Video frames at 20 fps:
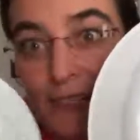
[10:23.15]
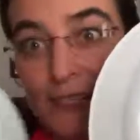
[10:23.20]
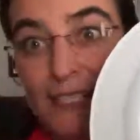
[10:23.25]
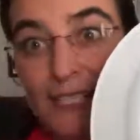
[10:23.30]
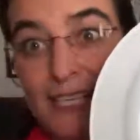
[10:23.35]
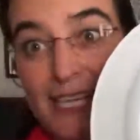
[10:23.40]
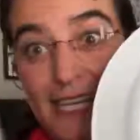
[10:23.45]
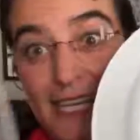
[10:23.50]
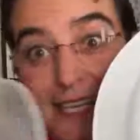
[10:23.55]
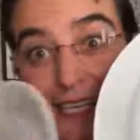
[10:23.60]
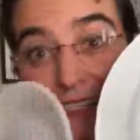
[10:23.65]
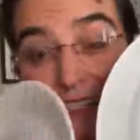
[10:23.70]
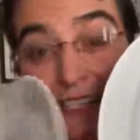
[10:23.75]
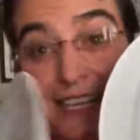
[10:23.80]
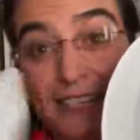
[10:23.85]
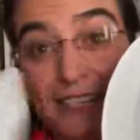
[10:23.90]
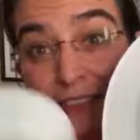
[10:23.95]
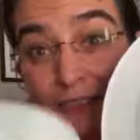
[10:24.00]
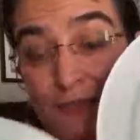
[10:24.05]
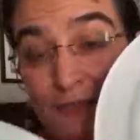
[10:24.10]
Can you see?
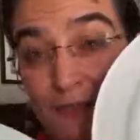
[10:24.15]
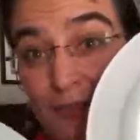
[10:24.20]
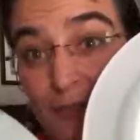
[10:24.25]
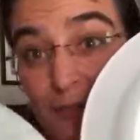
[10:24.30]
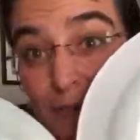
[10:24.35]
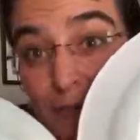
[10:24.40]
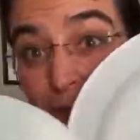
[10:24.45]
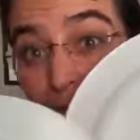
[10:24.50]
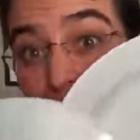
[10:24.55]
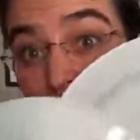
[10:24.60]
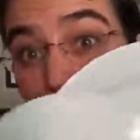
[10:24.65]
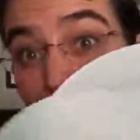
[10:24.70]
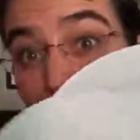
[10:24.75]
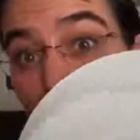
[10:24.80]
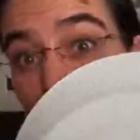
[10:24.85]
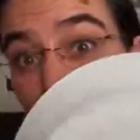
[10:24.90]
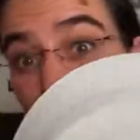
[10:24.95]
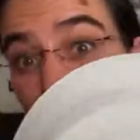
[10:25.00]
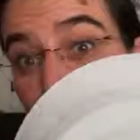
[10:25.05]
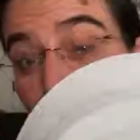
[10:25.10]
It's actually very
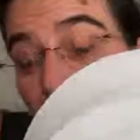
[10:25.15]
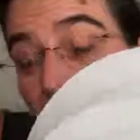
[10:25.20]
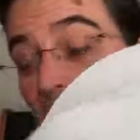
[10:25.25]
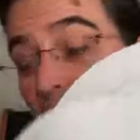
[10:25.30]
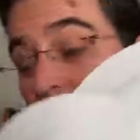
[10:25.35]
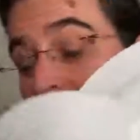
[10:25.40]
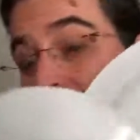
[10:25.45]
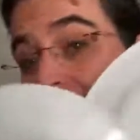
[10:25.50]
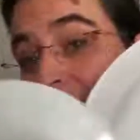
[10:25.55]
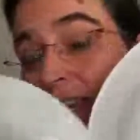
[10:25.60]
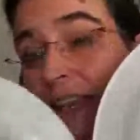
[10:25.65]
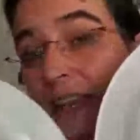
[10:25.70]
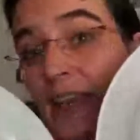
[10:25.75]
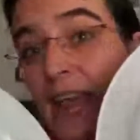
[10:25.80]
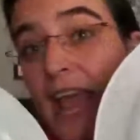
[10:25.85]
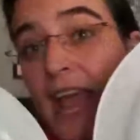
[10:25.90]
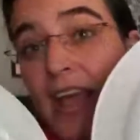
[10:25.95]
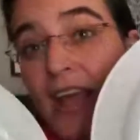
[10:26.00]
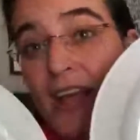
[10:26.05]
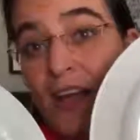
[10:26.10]
big.
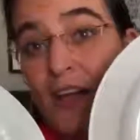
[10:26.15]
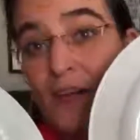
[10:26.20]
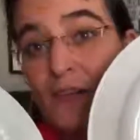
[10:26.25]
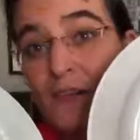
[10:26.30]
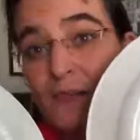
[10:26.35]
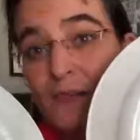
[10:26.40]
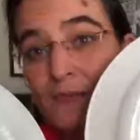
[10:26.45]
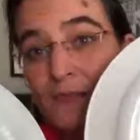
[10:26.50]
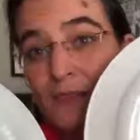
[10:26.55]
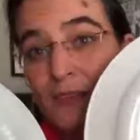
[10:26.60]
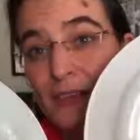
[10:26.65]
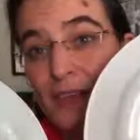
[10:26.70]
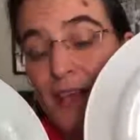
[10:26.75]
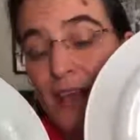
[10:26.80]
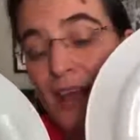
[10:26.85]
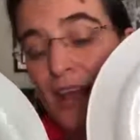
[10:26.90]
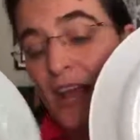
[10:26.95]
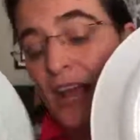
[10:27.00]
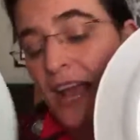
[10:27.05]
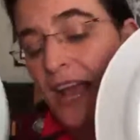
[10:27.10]
Now,
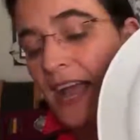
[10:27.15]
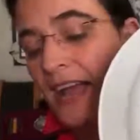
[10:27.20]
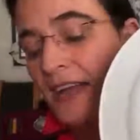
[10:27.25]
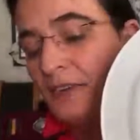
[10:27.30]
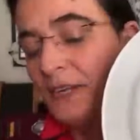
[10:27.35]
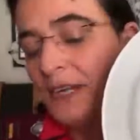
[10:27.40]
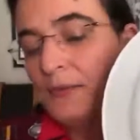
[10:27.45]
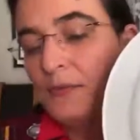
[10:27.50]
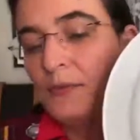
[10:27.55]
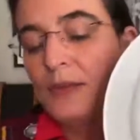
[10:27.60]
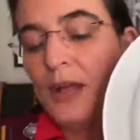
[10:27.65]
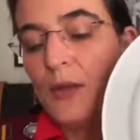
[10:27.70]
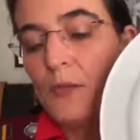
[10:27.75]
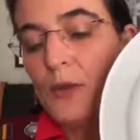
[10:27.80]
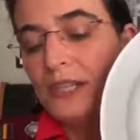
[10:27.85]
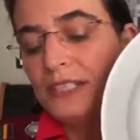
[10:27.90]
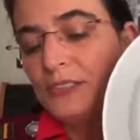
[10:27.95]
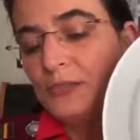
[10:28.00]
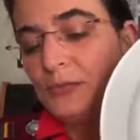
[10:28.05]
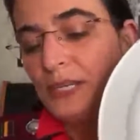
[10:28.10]

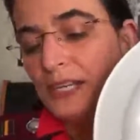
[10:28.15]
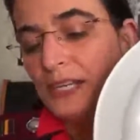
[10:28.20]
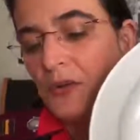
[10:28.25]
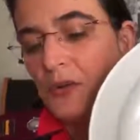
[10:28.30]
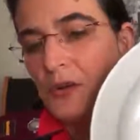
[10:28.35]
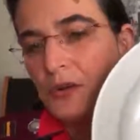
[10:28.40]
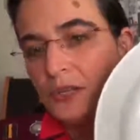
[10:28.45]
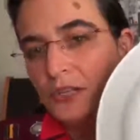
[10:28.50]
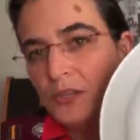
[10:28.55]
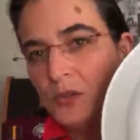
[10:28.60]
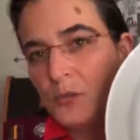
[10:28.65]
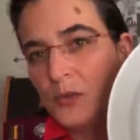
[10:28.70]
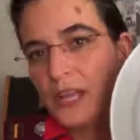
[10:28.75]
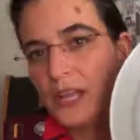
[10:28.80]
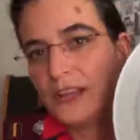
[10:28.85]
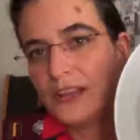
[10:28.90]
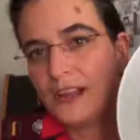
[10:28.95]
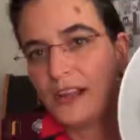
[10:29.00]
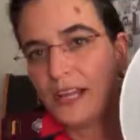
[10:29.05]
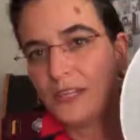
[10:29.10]
I once read an
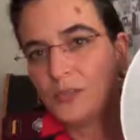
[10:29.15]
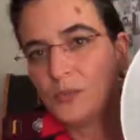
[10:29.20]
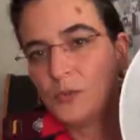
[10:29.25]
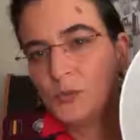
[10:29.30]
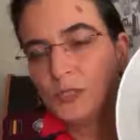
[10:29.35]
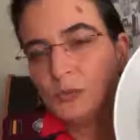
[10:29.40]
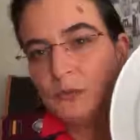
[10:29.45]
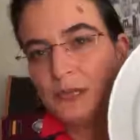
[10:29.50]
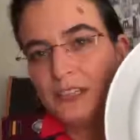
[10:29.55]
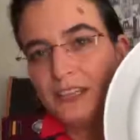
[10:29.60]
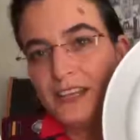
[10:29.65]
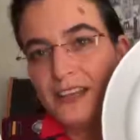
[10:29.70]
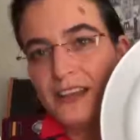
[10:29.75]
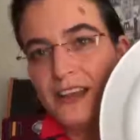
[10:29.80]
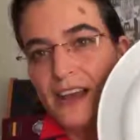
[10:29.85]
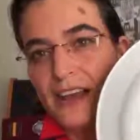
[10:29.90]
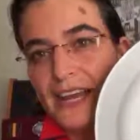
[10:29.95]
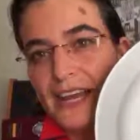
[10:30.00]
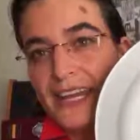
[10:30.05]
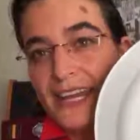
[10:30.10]
article where a guy talked about
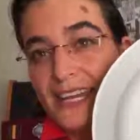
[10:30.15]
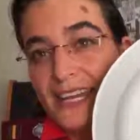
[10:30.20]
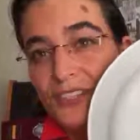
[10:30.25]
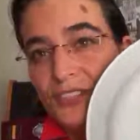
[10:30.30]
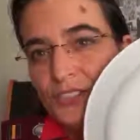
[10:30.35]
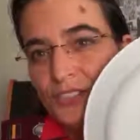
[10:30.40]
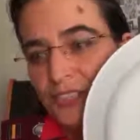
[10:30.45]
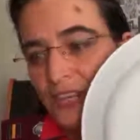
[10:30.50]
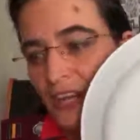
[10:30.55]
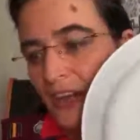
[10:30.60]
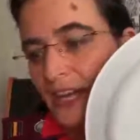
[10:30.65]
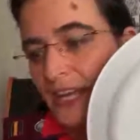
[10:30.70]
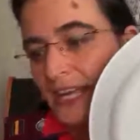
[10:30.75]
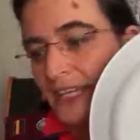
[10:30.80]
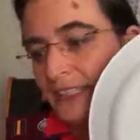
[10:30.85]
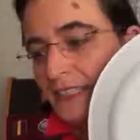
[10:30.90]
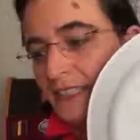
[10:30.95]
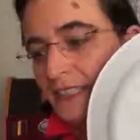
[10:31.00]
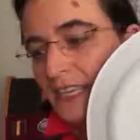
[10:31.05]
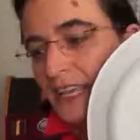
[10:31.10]
the 9-inch
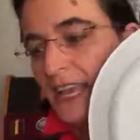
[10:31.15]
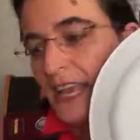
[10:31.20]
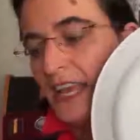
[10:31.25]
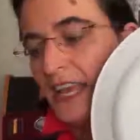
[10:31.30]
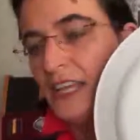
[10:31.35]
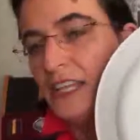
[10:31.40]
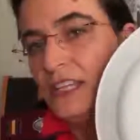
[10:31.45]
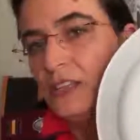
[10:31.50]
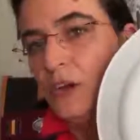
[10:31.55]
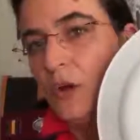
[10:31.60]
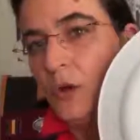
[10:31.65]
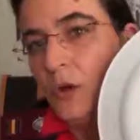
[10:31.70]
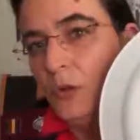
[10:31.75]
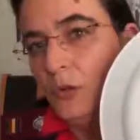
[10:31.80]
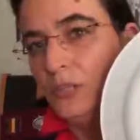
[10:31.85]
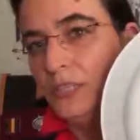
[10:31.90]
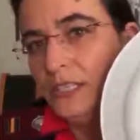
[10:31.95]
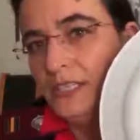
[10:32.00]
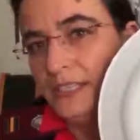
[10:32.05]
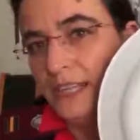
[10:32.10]
diet. In
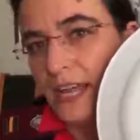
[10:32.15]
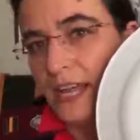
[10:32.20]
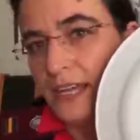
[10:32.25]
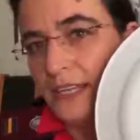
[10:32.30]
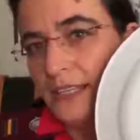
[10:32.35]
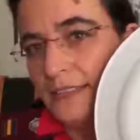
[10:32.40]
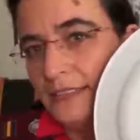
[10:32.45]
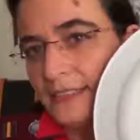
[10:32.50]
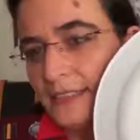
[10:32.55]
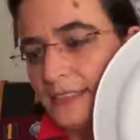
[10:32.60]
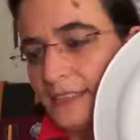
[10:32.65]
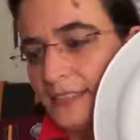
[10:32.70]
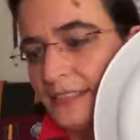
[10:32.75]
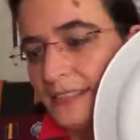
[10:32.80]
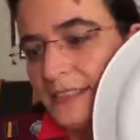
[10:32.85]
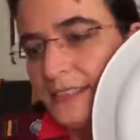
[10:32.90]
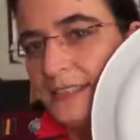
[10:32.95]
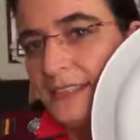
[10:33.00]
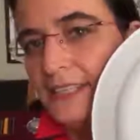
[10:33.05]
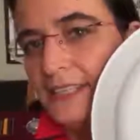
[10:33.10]
the olden
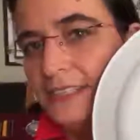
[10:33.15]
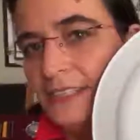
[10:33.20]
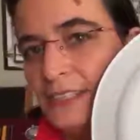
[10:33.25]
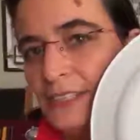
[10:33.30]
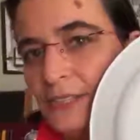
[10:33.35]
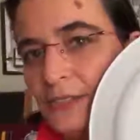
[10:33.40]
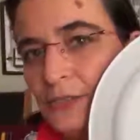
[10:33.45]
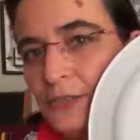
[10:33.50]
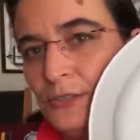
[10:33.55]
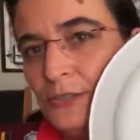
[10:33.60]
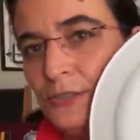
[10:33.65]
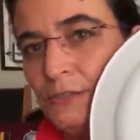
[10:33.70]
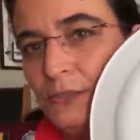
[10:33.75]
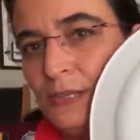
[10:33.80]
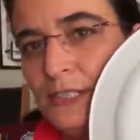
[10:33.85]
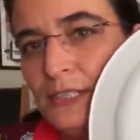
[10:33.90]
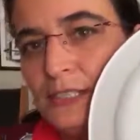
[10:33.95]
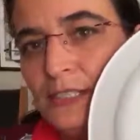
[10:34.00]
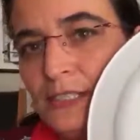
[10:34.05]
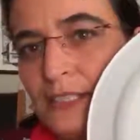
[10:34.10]
days, this used
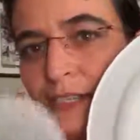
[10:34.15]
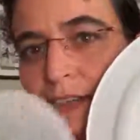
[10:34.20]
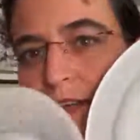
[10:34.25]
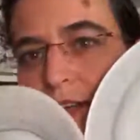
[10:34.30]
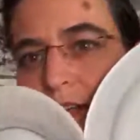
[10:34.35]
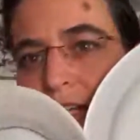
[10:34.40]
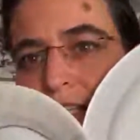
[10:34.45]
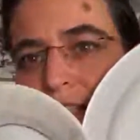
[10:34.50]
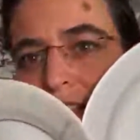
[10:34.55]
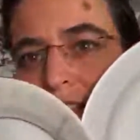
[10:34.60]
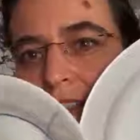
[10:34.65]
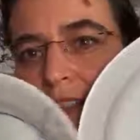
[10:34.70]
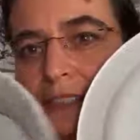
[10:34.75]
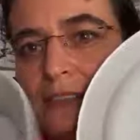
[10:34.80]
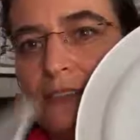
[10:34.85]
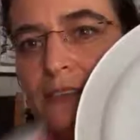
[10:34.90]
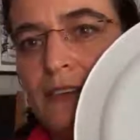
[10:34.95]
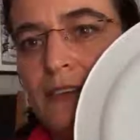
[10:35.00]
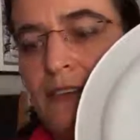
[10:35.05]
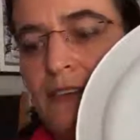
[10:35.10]
to be the
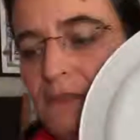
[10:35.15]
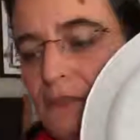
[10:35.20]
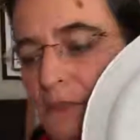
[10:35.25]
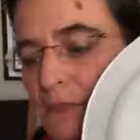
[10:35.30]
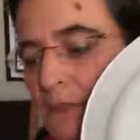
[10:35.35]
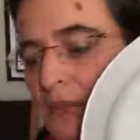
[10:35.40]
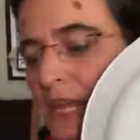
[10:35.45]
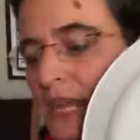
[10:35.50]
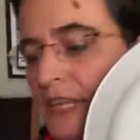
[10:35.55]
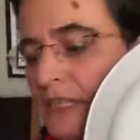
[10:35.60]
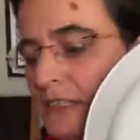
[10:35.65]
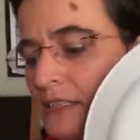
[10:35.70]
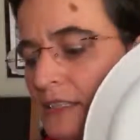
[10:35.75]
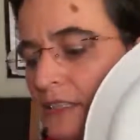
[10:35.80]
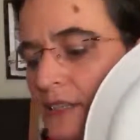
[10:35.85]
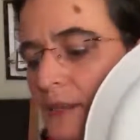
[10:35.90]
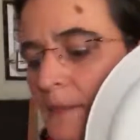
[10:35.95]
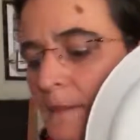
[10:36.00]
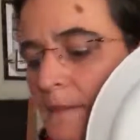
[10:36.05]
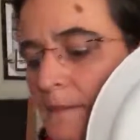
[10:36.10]
size of a
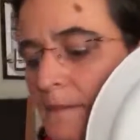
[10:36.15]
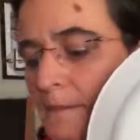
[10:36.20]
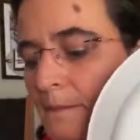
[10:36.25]
plate.